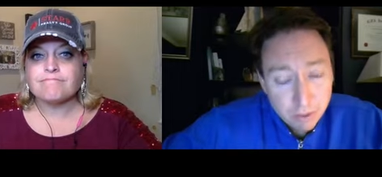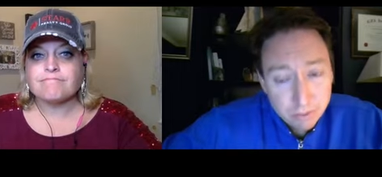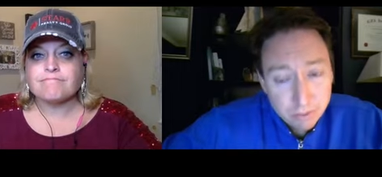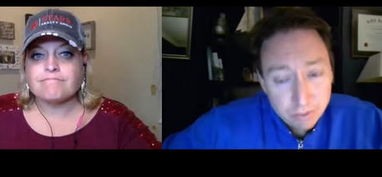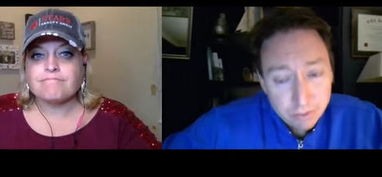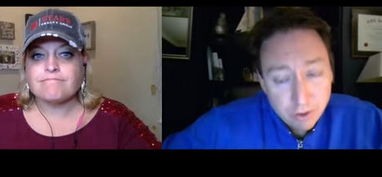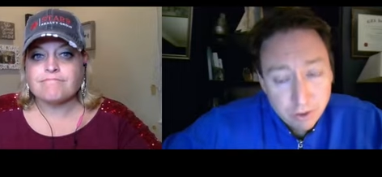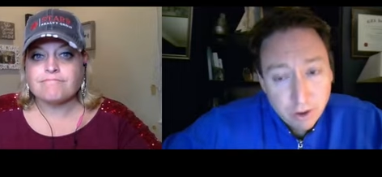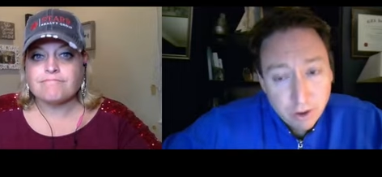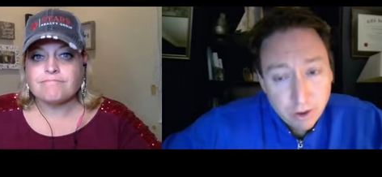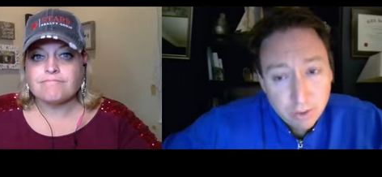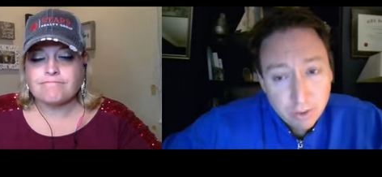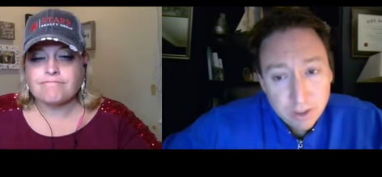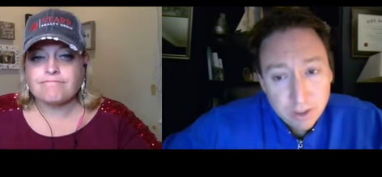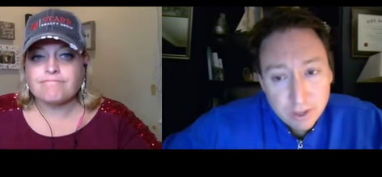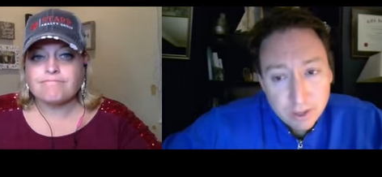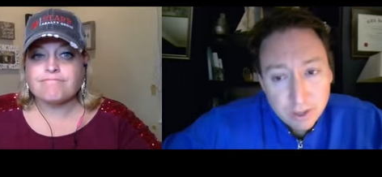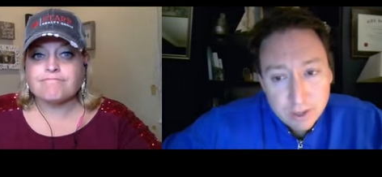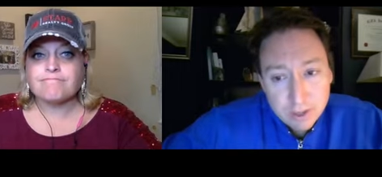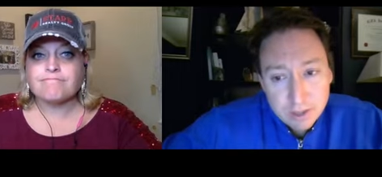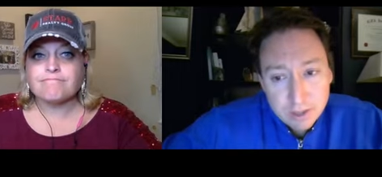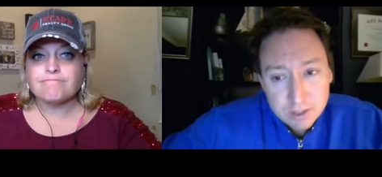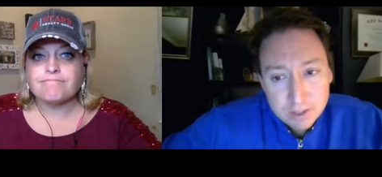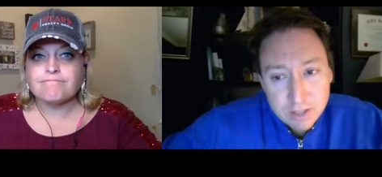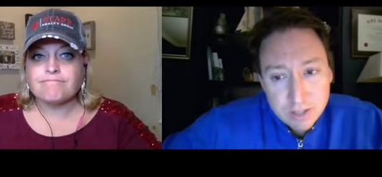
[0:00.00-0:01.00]
Speaker 1: So
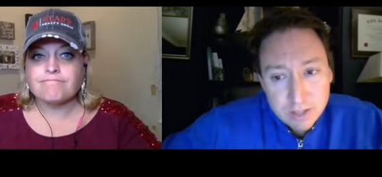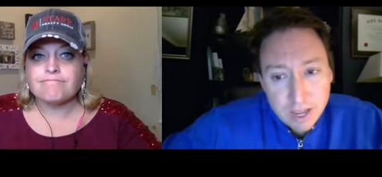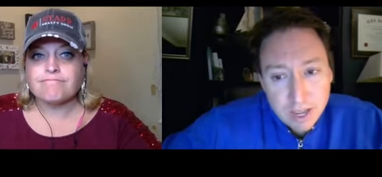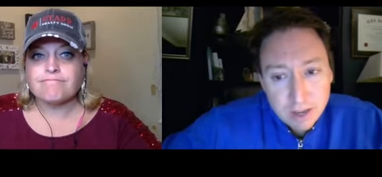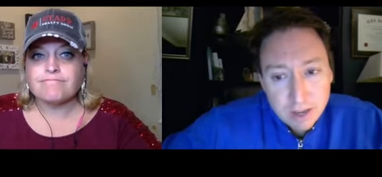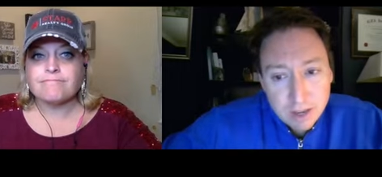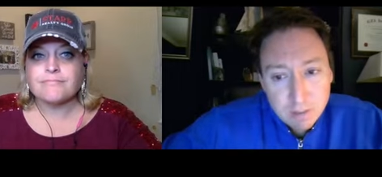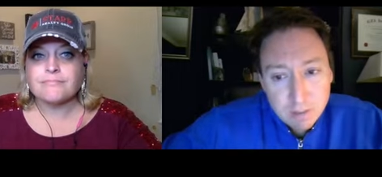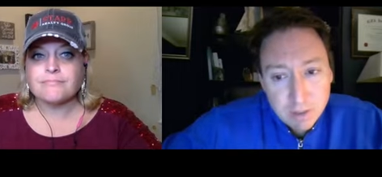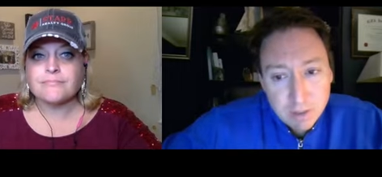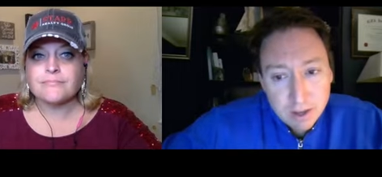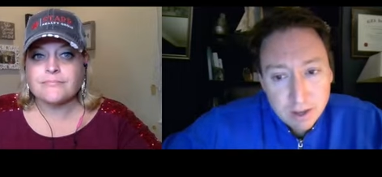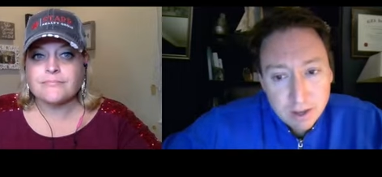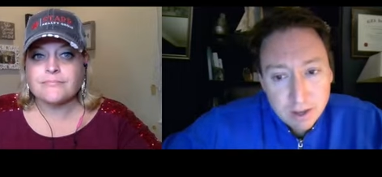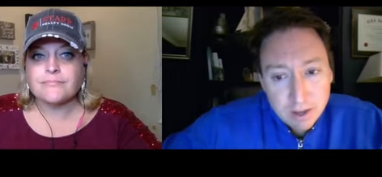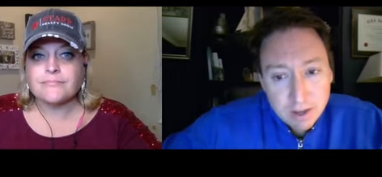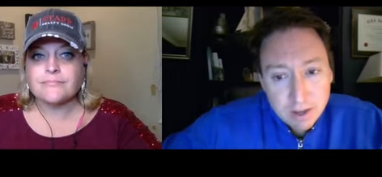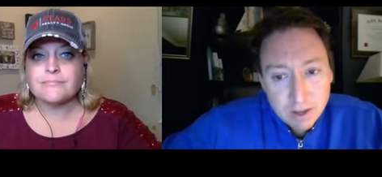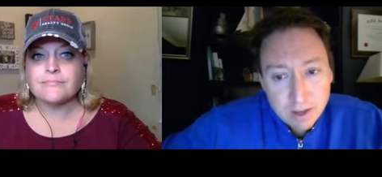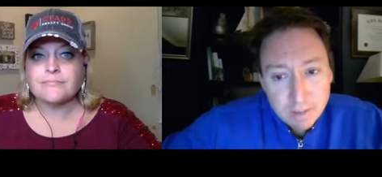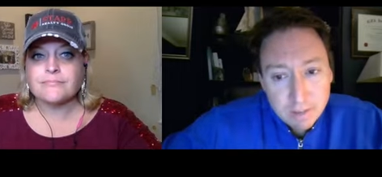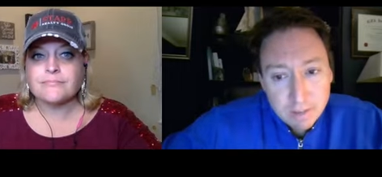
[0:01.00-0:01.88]
mm-hmm. stay committed.